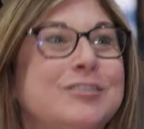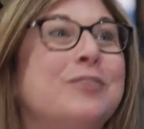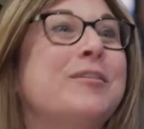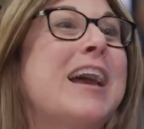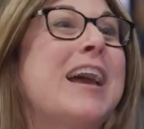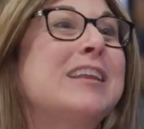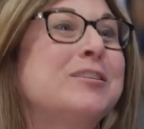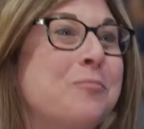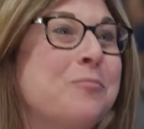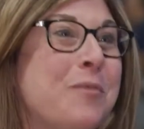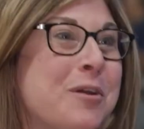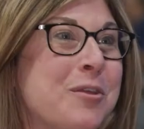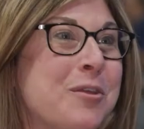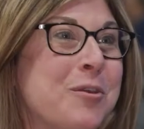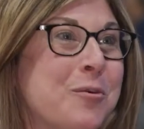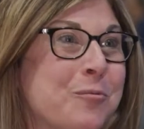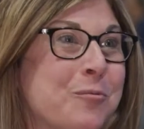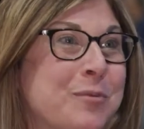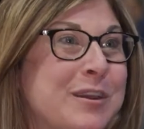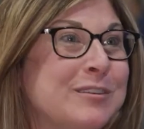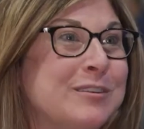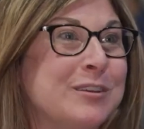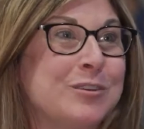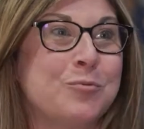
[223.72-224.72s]
So that's one of the
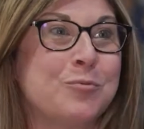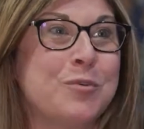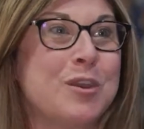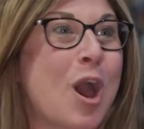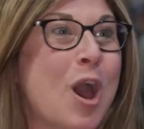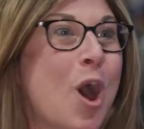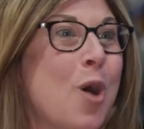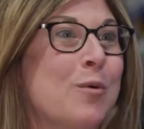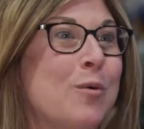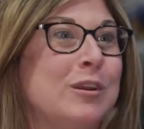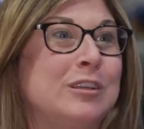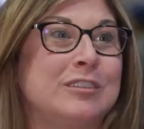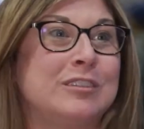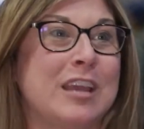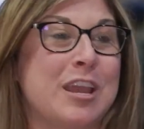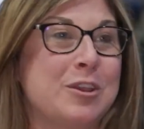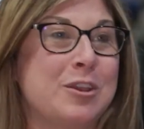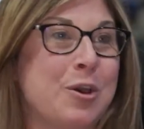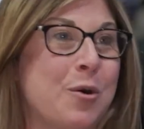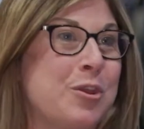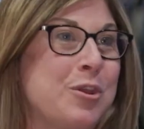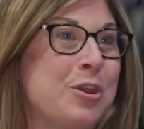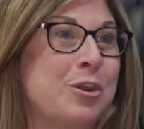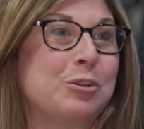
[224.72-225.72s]
reasons we always say
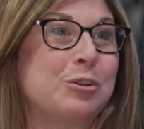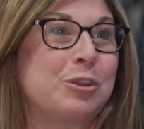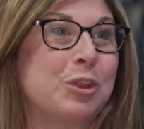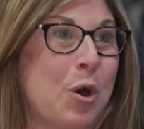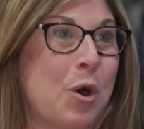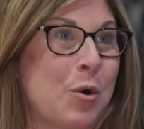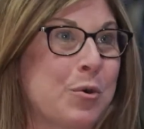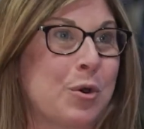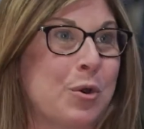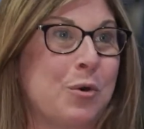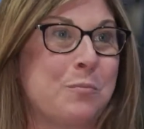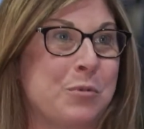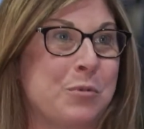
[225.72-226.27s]
go to your local